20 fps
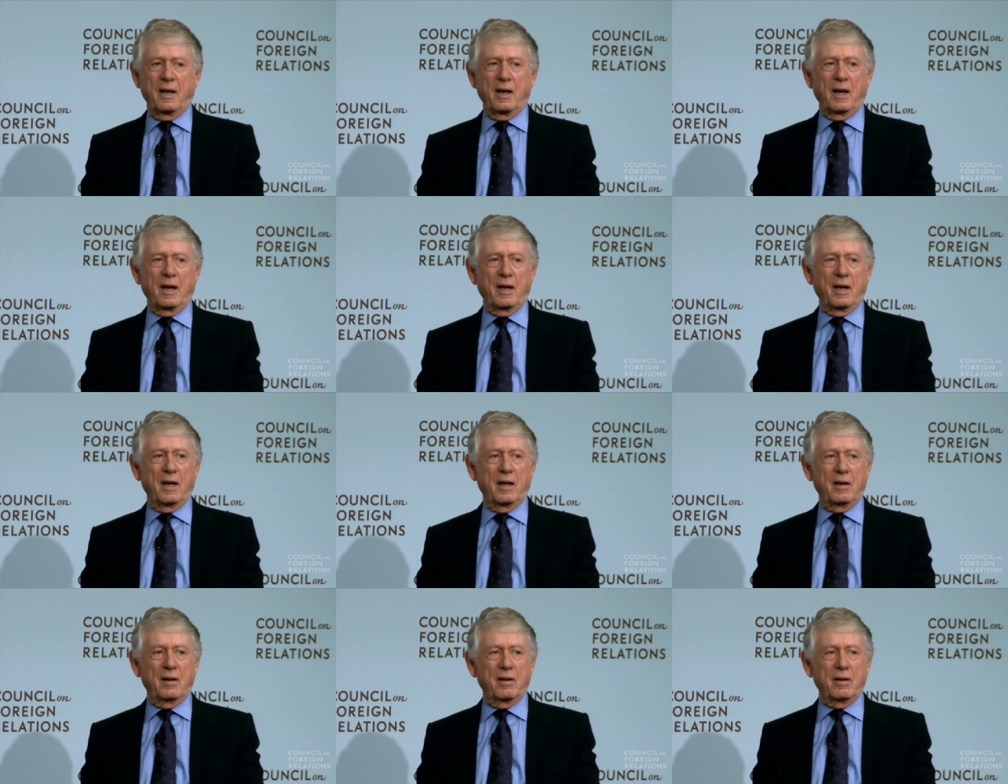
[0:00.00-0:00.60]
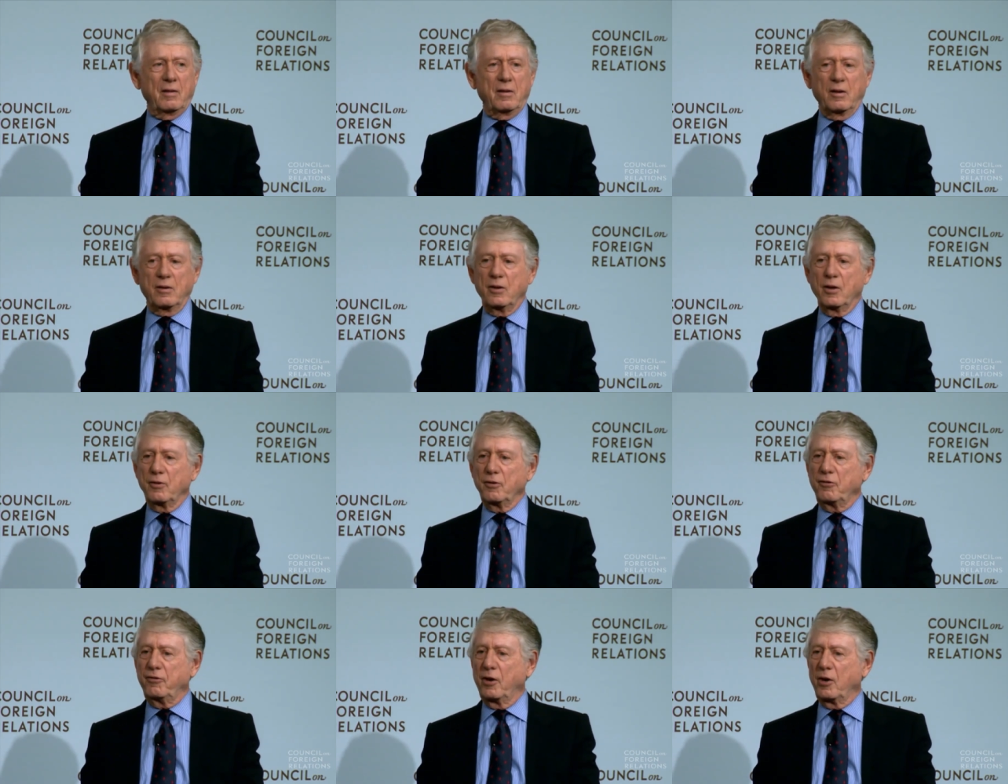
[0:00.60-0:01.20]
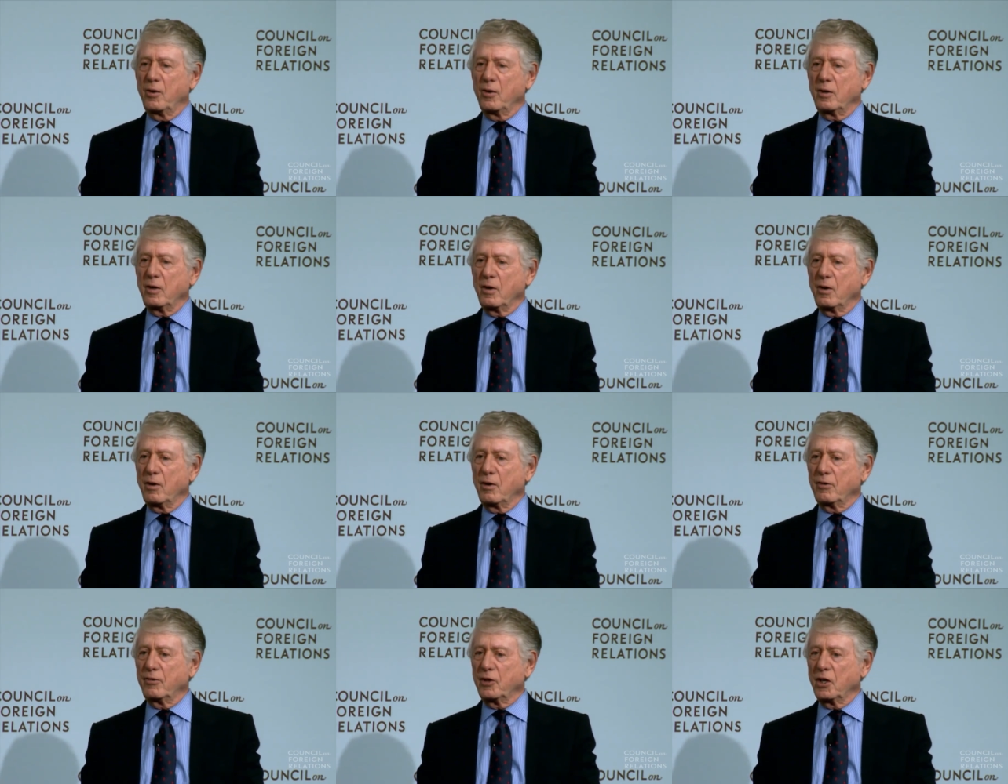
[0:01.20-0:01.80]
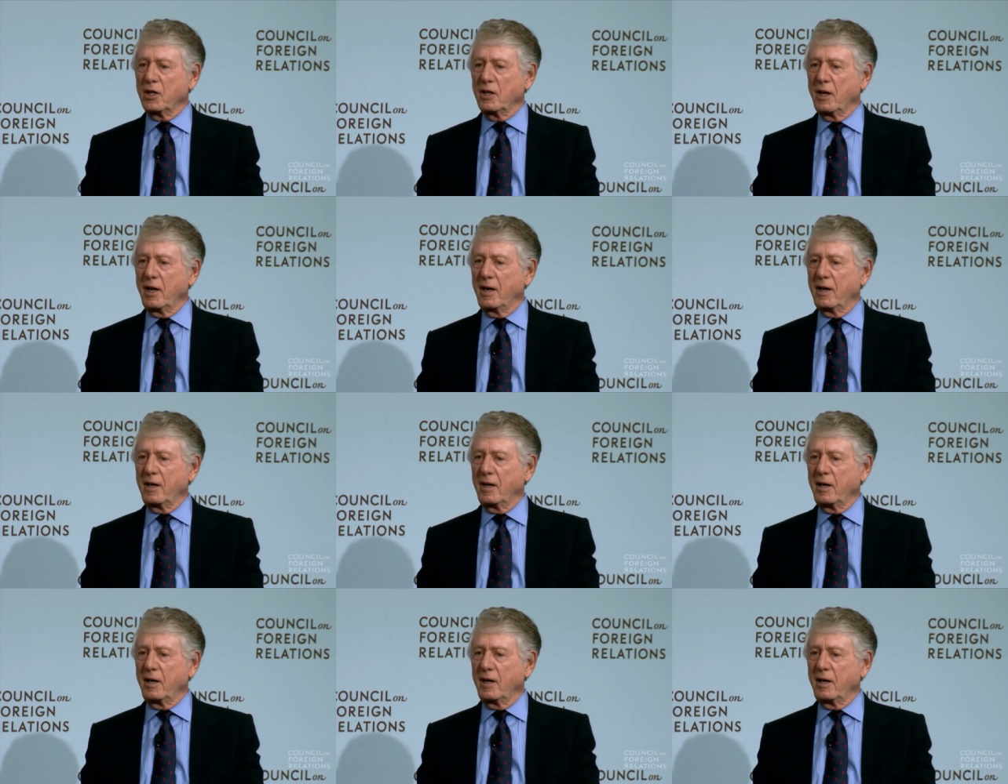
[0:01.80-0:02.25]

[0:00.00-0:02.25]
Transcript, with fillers: And the good folk over at